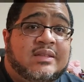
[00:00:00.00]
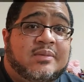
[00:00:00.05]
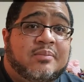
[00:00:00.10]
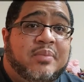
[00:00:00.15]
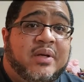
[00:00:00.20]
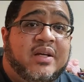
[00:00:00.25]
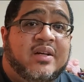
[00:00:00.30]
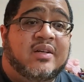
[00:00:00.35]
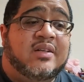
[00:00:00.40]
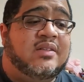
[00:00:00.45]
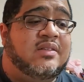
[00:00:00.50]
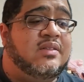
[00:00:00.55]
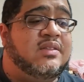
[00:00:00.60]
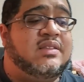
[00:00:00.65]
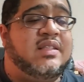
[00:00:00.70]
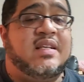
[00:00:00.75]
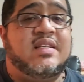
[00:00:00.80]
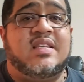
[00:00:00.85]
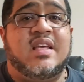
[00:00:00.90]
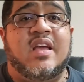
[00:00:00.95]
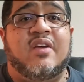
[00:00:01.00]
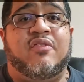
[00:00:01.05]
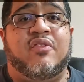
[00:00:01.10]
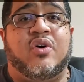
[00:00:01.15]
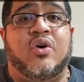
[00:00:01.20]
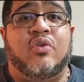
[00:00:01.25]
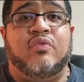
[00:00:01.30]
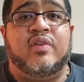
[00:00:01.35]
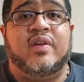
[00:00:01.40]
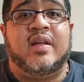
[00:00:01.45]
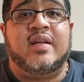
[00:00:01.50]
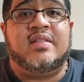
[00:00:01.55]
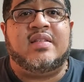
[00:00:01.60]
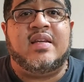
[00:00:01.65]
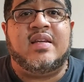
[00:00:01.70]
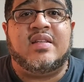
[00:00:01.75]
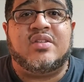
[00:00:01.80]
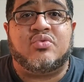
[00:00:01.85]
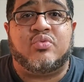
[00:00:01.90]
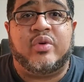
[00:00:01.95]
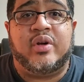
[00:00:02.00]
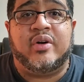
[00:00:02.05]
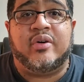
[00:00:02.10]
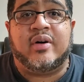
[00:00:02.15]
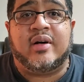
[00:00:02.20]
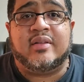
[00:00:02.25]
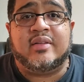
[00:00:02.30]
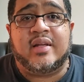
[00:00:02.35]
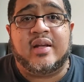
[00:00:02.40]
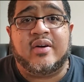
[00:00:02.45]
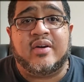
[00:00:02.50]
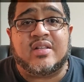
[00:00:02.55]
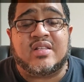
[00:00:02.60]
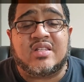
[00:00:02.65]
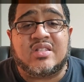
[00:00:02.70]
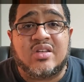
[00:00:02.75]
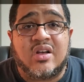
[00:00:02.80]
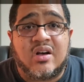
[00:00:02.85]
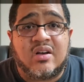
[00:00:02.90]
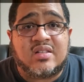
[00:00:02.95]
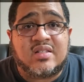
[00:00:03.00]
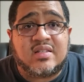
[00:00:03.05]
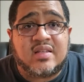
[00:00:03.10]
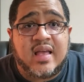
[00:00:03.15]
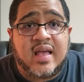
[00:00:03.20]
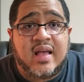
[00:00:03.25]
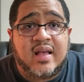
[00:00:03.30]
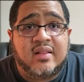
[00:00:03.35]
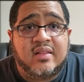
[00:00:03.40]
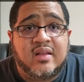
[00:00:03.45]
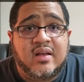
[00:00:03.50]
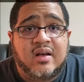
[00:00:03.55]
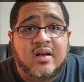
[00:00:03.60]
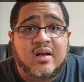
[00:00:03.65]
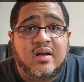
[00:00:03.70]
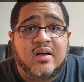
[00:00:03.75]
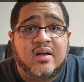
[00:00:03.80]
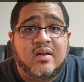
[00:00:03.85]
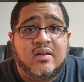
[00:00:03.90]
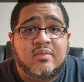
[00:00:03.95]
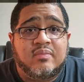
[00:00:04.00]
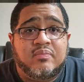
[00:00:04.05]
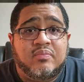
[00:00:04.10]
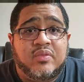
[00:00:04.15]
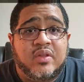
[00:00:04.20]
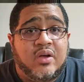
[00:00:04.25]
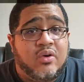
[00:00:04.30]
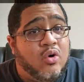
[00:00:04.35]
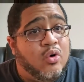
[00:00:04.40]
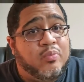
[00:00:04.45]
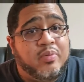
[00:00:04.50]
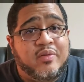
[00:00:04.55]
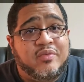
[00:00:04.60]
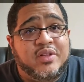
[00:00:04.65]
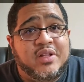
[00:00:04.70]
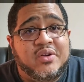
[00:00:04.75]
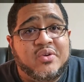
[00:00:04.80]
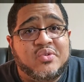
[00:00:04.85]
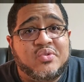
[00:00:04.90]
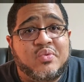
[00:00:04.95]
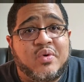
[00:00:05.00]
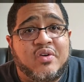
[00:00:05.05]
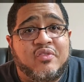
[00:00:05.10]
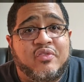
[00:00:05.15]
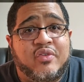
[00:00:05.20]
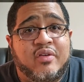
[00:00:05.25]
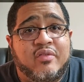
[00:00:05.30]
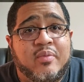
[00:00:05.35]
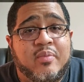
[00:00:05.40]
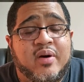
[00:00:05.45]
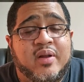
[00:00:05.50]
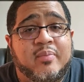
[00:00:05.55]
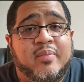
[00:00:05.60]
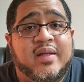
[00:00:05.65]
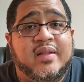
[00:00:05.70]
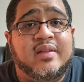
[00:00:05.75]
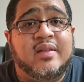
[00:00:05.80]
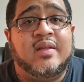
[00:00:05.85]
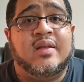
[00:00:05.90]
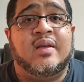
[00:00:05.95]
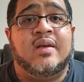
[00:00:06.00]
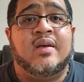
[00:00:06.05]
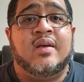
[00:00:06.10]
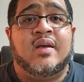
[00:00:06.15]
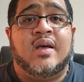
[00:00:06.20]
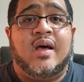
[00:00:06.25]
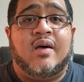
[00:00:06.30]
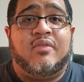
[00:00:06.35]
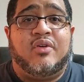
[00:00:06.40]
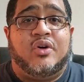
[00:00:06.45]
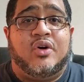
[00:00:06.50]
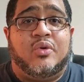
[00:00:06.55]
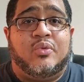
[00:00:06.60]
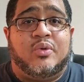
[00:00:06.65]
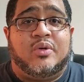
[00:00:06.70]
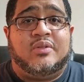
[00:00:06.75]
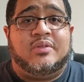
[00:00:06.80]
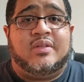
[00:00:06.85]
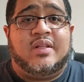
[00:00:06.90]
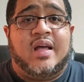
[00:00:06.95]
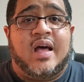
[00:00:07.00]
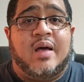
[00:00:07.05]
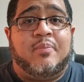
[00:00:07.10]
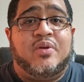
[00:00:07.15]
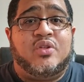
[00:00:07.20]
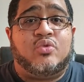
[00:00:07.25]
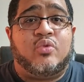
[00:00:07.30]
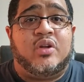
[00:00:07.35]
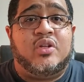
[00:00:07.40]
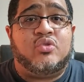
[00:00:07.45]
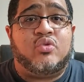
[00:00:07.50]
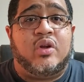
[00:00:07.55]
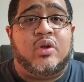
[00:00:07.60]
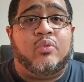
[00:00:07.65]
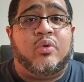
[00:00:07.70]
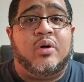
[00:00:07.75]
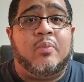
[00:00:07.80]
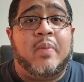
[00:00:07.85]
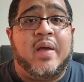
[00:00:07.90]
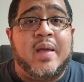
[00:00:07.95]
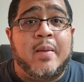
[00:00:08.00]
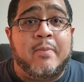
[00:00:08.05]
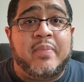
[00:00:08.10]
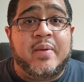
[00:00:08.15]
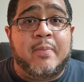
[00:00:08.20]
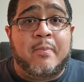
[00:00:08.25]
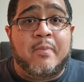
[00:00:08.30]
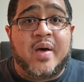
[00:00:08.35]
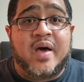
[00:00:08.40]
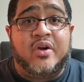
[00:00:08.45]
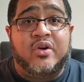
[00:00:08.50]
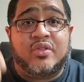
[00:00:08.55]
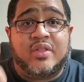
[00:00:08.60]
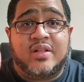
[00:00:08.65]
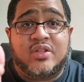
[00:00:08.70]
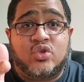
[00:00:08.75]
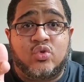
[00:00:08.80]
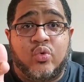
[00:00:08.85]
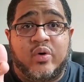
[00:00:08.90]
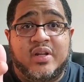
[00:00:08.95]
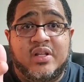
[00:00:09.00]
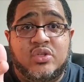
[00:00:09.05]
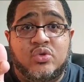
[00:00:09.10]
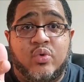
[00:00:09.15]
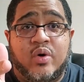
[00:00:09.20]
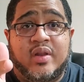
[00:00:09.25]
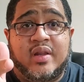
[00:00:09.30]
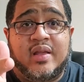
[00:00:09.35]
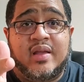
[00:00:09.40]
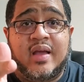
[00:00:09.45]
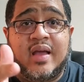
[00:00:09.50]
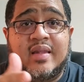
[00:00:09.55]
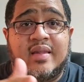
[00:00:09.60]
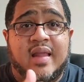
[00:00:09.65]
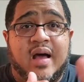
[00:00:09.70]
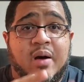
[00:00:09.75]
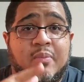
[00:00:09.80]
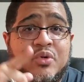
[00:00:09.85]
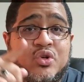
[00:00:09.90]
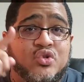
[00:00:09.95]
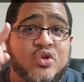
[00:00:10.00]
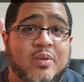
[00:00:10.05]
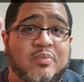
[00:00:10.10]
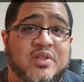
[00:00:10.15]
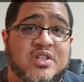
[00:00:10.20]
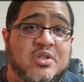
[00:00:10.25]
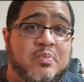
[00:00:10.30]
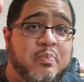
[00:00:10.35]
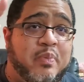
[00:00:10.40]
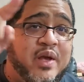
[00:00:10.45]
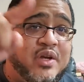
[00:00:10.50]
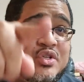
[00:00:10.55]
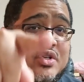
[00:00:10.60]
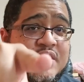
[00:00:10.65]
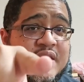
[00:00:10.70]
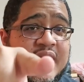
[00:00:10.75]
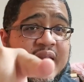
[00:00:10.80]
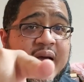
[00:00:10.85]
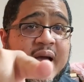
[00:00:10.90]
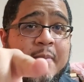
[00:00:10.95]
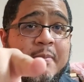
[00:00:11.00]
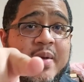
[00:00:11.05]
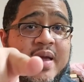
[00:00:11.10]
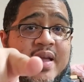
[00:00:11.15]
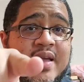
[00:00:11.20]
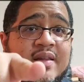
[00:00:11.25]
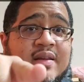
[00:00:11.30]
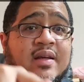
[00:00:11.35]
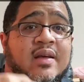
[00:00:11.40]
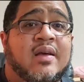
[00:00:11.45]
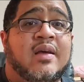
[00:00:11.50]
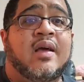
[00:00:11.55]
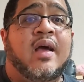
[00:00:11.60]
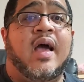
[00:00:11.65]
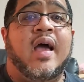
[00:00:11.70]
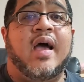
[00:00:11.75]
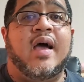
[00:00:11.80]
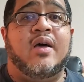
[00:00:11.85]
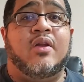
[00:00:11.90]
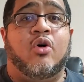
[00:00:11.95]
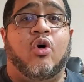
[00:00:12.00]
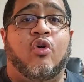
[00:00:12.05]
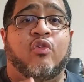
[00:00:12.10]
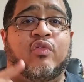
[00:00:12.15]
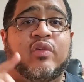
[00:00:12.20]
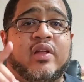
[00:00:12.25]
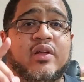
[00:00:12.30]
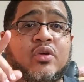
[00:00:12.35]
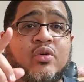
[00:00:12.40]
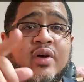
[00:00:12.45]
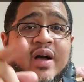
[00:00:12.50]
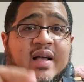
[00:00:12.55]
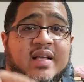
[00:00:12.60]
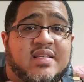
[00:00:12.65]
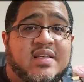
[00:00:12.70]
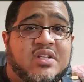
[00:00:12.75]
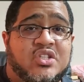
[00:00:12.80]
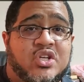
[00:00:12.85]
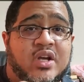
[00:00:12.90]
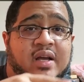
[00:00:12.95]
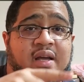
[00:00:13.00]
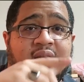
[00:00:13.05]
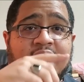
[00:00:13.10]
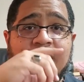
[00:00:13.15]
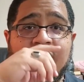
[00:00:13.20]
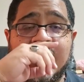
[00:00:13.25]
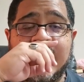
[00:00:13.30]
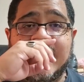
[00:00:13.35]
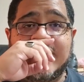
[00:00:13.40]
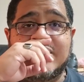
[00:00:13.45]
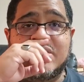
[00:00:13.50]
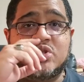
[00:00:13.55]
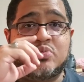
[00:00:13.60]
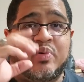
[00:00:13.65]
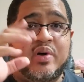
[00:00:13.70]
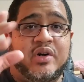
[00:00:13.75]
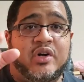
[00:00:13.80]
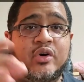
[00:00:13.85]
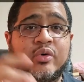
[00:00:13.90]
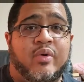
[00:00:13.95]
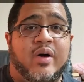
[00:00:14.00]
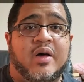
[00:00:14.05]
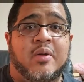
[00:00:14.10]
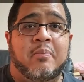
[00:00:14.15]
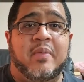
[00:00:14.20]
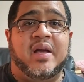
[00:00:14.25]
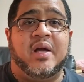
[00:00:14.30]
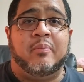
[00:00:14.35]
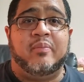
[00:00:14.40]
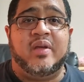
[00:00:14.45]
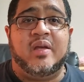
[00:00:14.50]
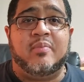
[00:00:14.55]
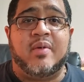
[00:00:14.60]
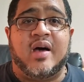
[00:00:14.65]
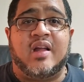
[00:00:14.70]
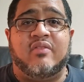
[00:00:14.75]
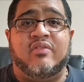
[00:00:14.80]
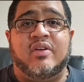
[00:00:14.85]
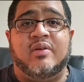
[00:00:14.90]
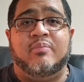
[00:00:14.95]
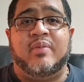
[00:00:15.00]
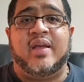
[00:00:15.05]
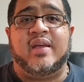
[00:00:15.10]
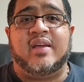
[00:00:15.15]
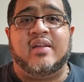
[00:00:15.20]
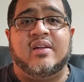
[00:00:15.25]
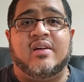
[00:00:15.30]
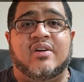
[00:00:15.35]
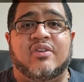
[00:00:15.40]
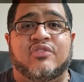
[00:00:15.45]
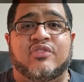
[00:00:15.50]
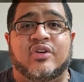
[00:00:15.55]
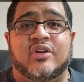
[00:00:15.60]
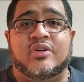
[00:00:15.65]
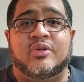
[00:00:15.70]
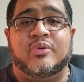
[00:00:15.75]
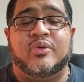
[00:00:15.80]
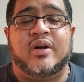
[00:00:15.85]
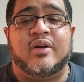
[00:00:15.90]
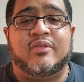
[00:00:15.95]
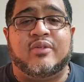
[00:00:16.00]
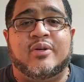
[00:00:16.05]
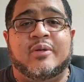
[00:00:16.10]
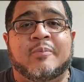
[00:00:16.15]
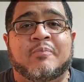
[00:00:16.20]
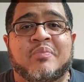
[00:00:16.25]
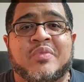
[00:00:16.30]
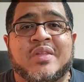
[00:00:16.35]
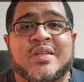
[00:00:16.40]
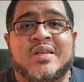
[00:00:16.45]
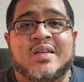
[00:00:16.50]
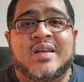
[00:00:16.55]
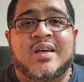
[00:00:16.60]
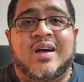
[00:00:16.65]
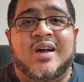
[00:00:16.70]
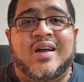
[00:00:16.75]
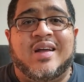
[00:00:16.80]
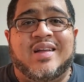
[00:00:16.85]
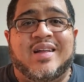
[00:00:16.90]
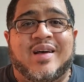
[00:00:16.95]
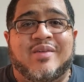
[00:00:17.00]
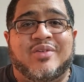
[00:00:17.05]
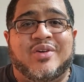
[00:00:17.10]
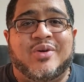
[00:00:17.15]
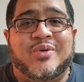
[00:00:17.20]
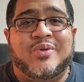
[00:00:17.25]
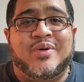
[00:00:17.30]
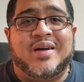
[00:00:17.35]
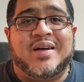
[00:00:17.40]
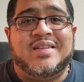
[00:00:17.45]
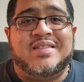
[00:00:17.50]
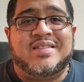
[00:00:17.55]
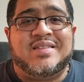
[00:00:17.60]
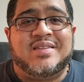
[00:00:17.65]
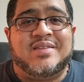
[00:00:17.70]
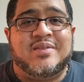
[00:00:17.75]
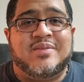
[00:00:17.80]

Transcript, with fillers: be good. Stay safe. COVID 19 is real out there. It sucks. And uh, hope everything goes well for everybody, man. Have a good one. Happy 2021. May it be better than 2020. And now I'm going to drop this picture that I made. And hopefully you guys can check it out and spread it around. Make a meme out of it. Make it uh, fun or whatever. All right. Have a good one, guys.